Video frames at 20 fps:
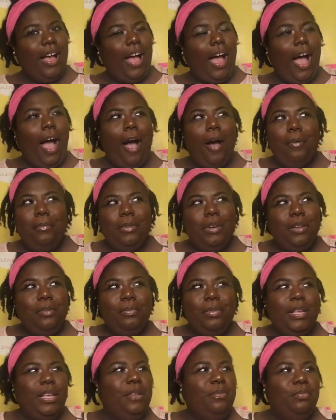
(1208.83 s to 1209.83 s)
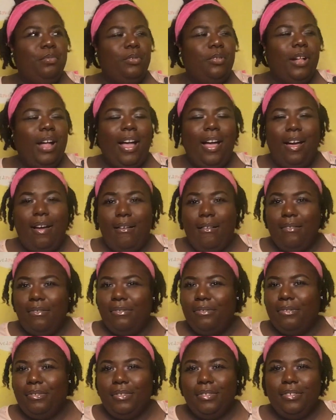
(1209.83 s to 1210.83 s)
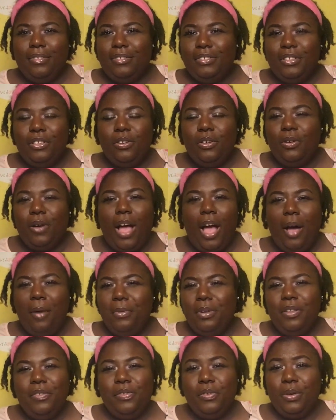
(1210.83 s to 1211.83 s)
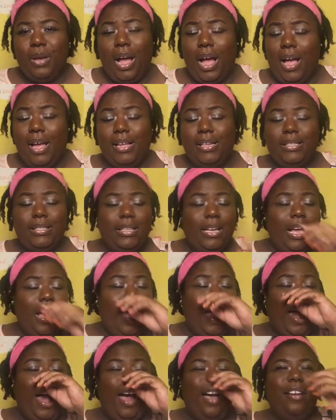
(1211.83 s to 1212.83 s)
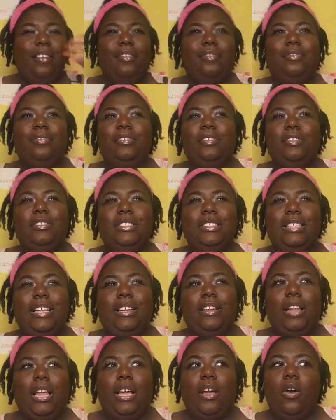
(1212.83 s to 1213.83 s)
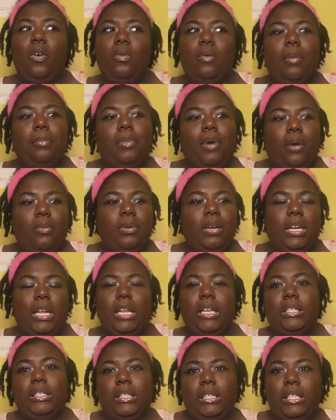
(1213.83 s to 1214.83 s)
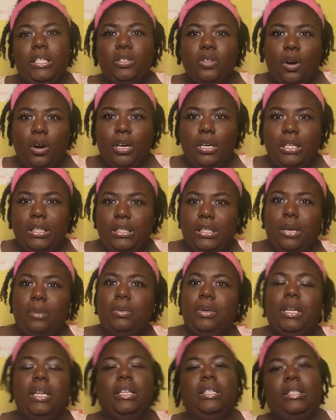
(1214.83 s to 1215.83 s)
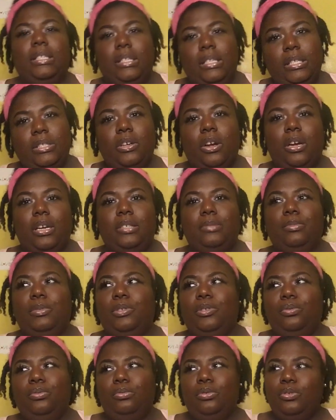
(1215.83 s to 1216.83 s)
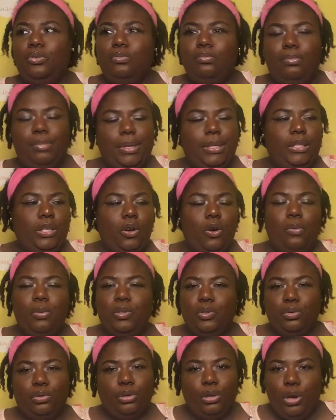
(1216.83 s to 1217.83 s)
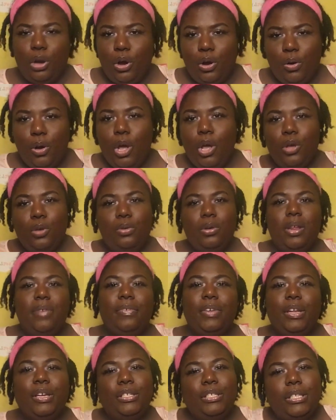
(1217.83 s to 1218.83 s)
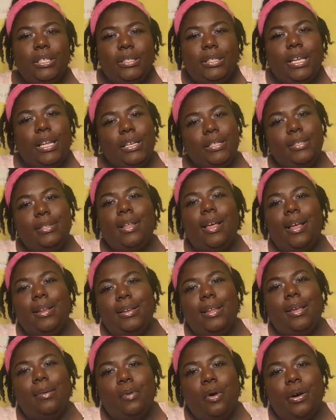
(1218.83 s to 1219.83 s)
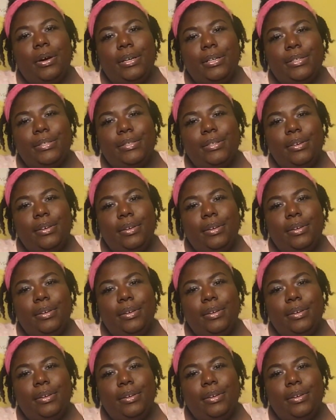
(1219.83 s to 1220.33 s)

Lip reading: How many people have, how many of you guys have said like, oh, I want to get into this artist and I want to get into this artist, but you too busy, always on the go. You never get a chance to get into that damn artist.